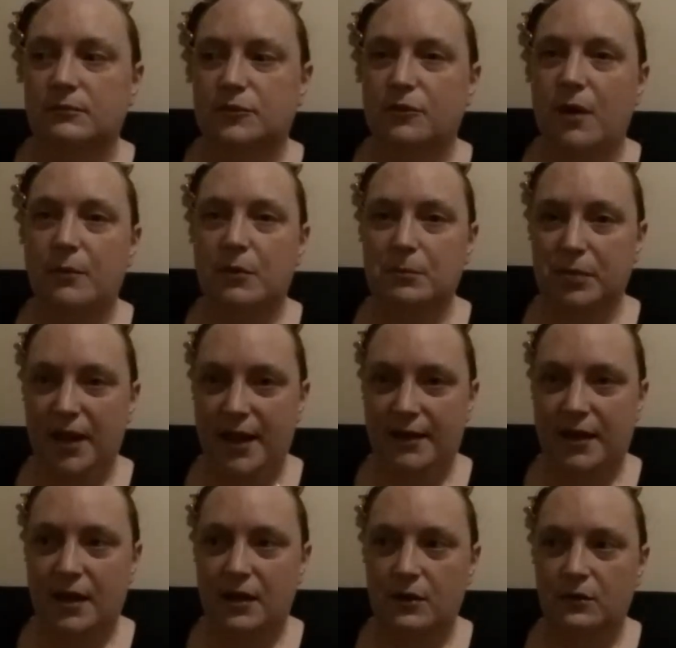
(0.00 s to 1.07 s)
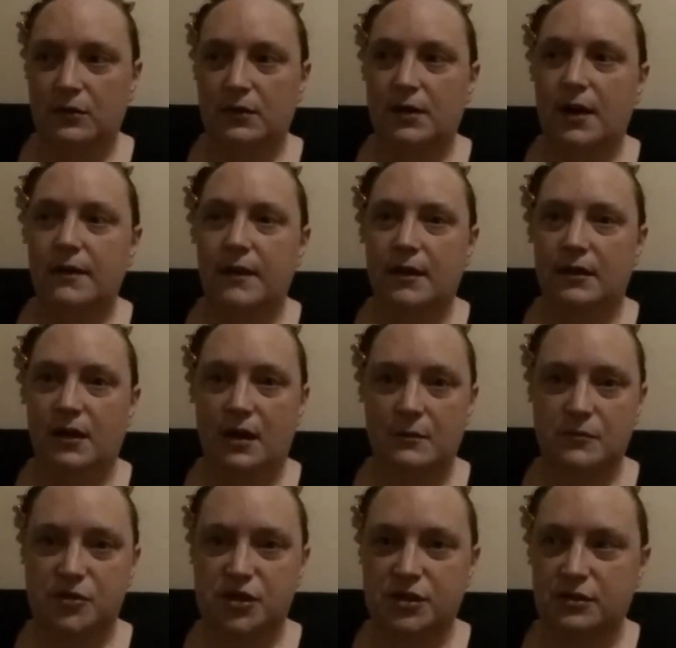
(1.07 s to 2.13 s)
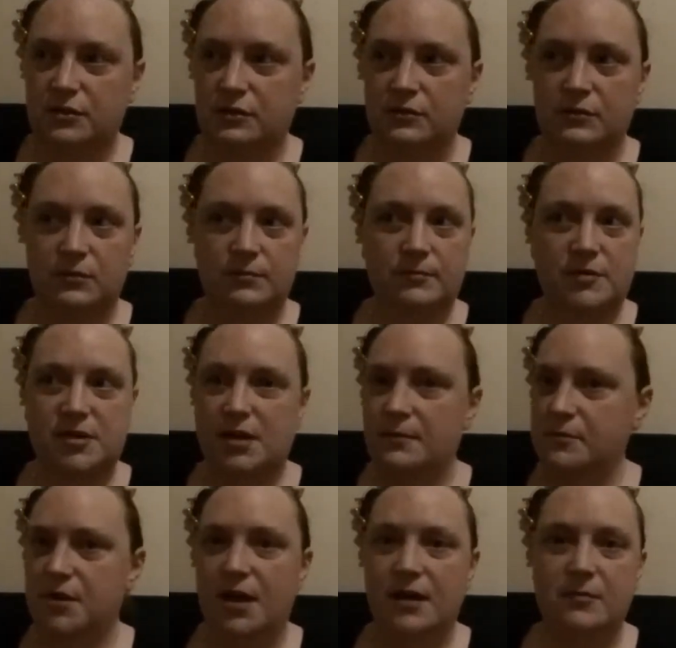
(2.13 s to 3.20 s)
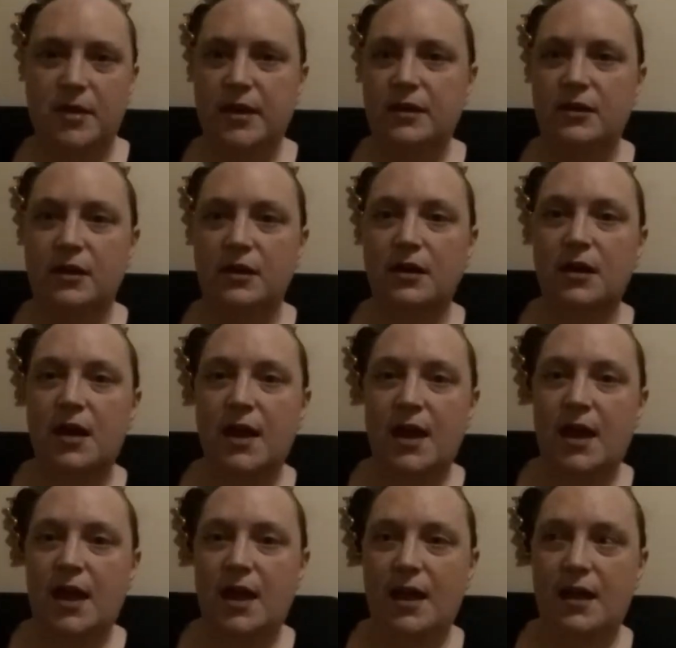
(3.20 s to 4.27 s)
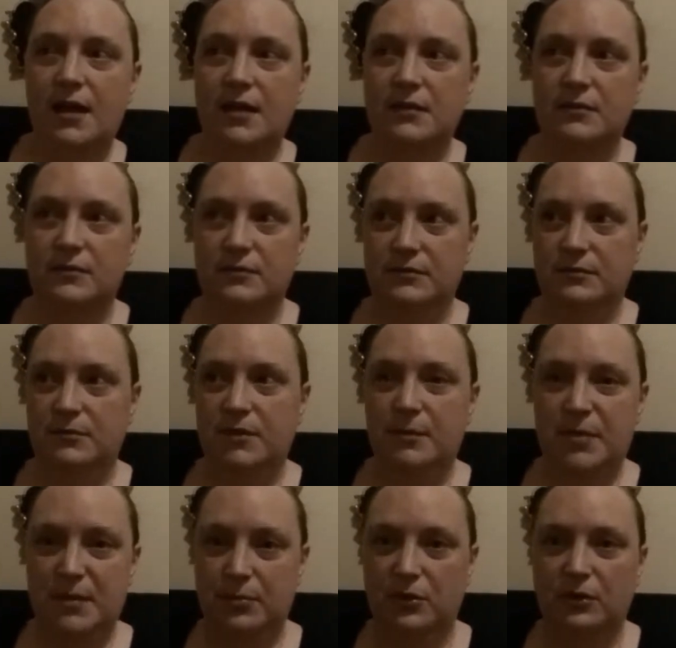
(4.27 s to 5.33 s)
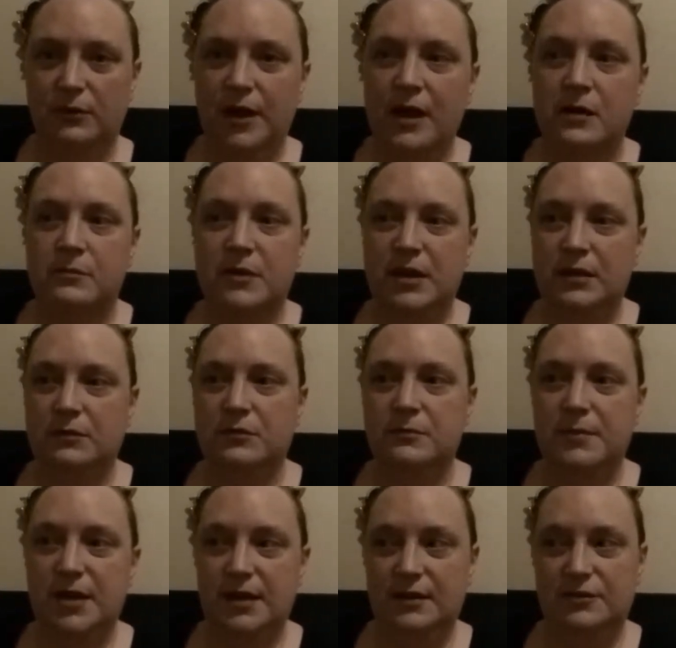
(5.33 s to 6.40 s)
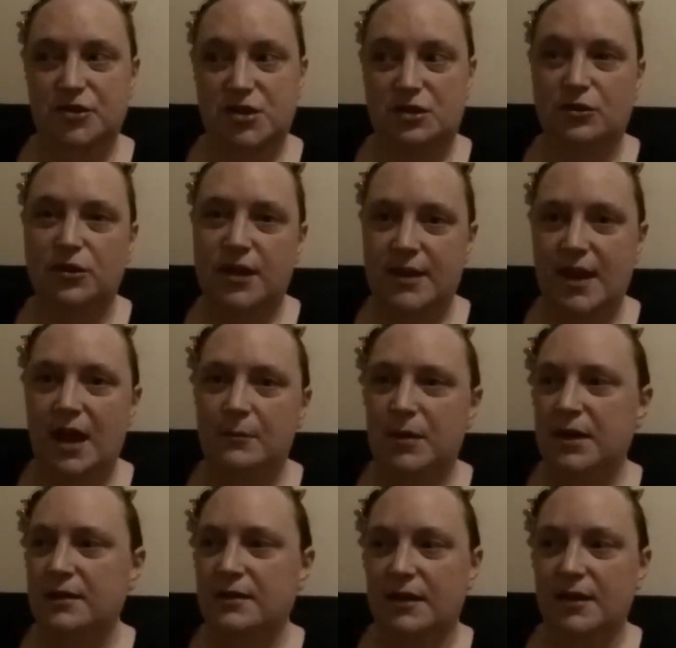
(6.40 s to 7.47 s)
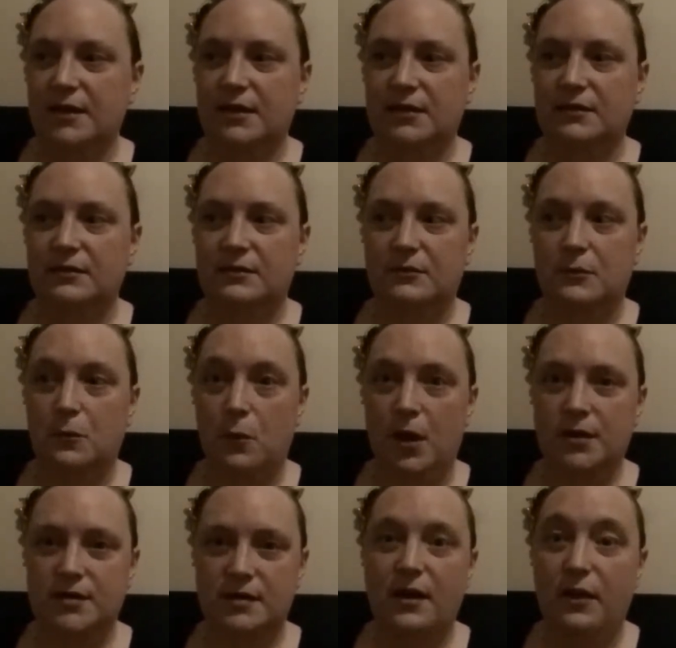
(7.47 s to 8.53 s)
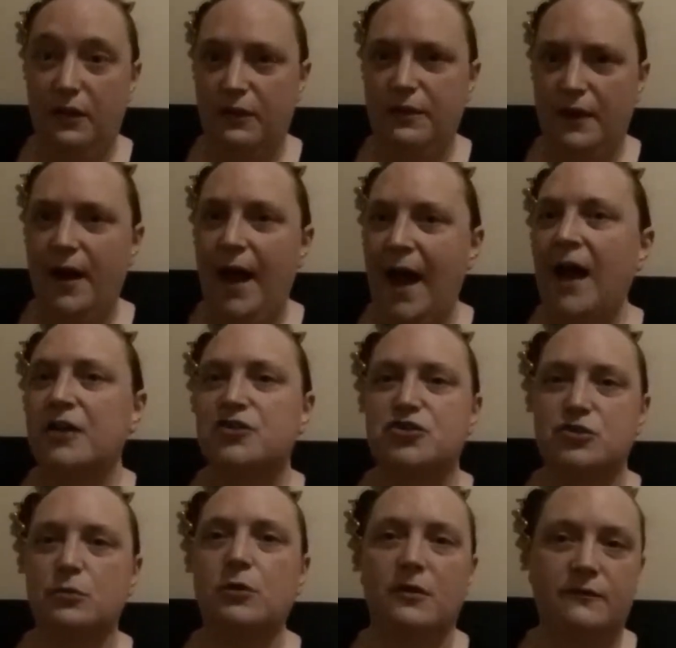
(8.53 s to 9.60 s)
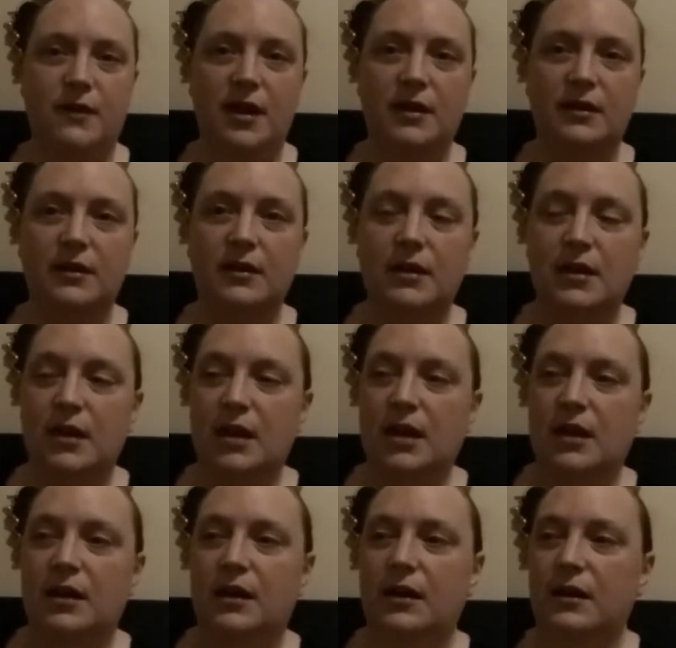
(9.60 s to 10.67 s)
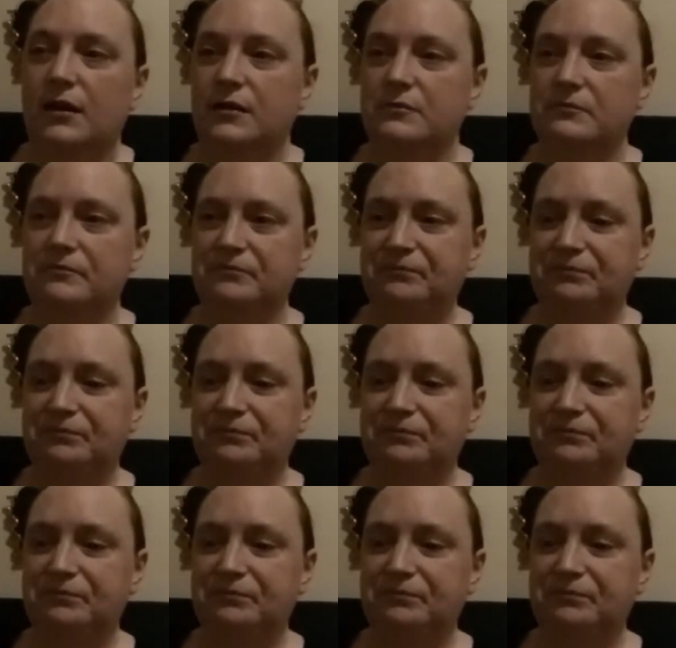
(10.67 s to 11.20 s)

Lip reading: so I would black out and then come to sometime later, and the people around me would be just looking at me like, what the actual fuck? And